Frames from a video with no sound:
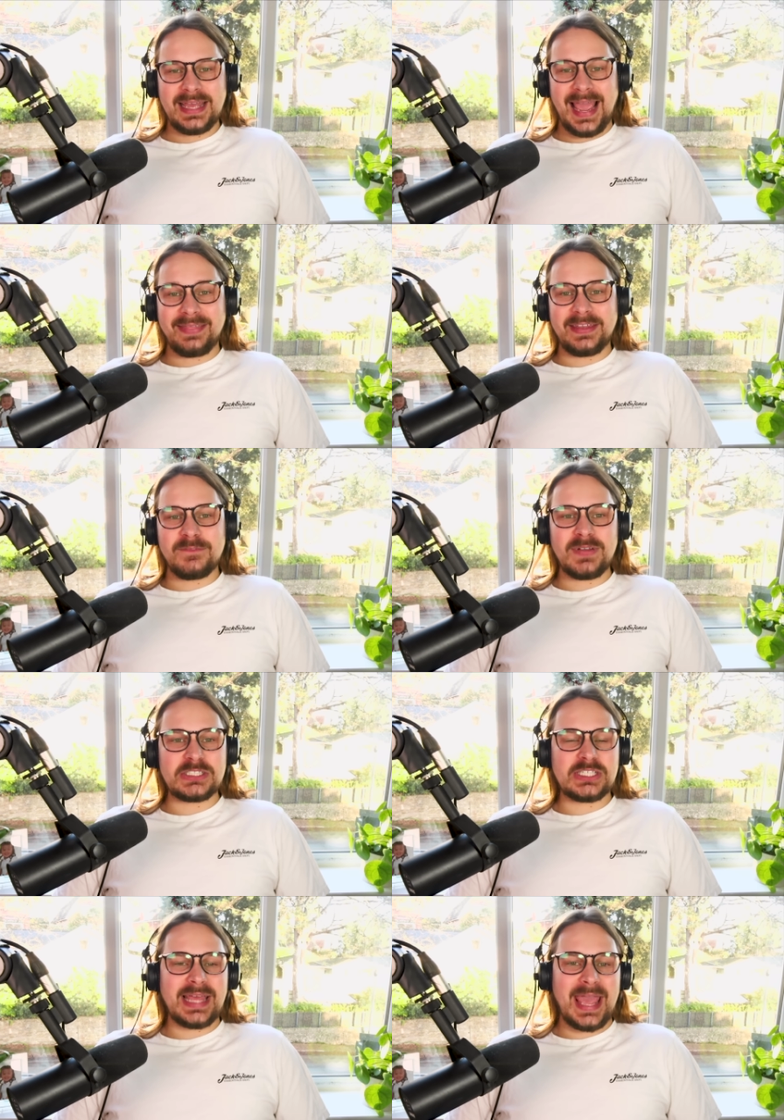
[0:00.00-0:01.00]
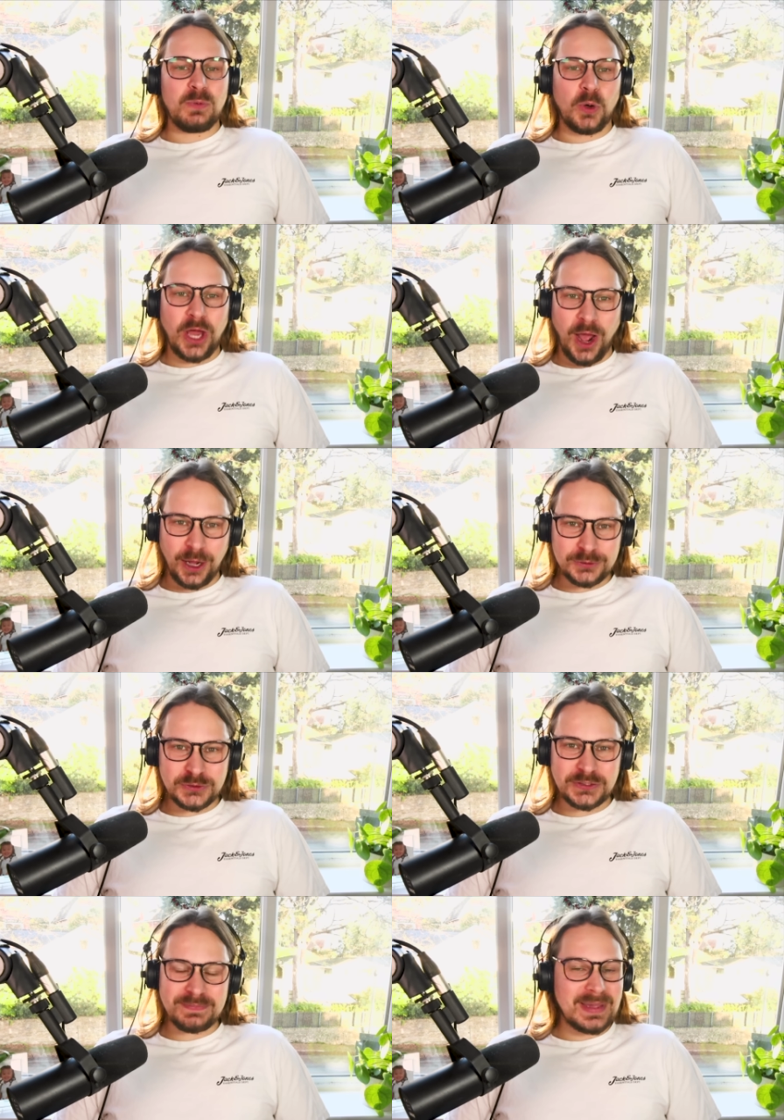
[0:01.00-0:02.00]
and then eventually a
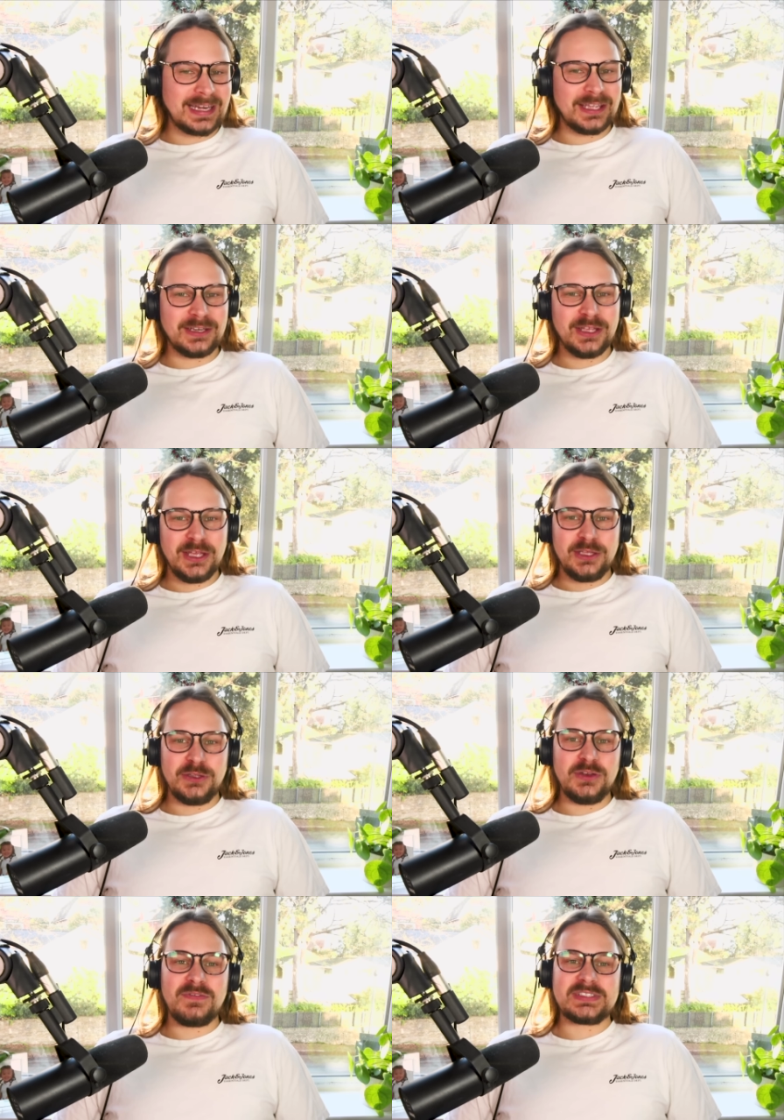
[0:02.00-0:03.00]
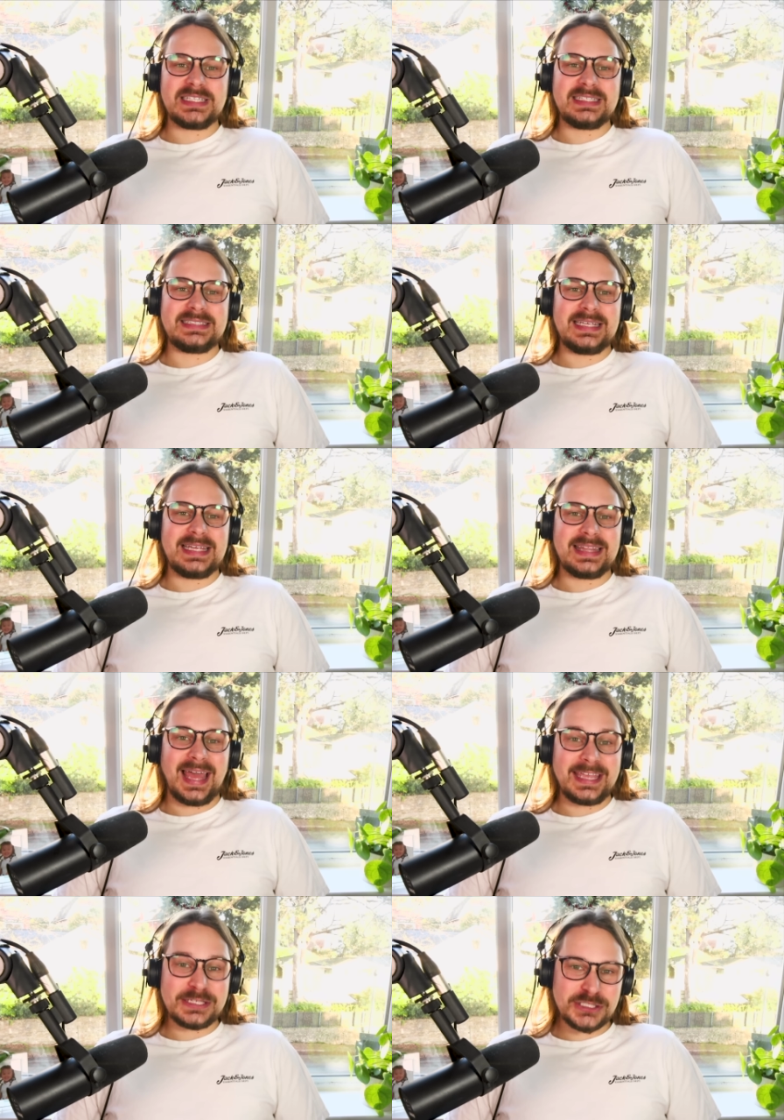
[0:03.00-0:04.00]
100 million unit facility
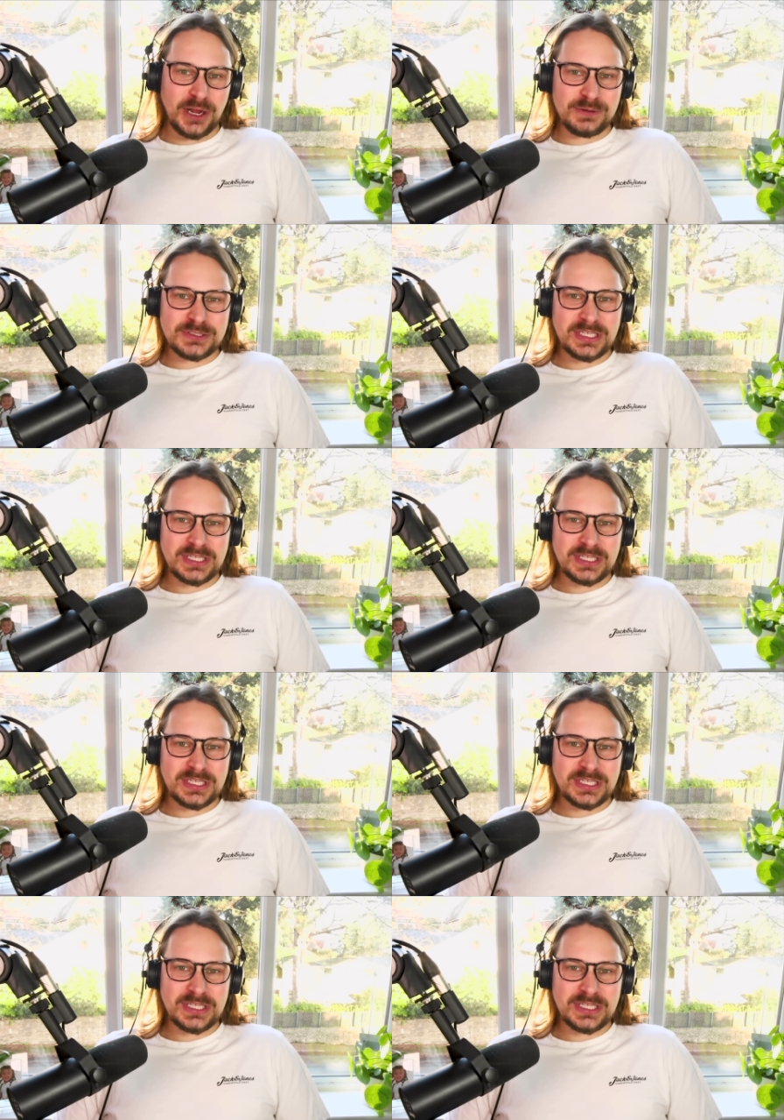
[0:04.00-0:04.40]
that he joked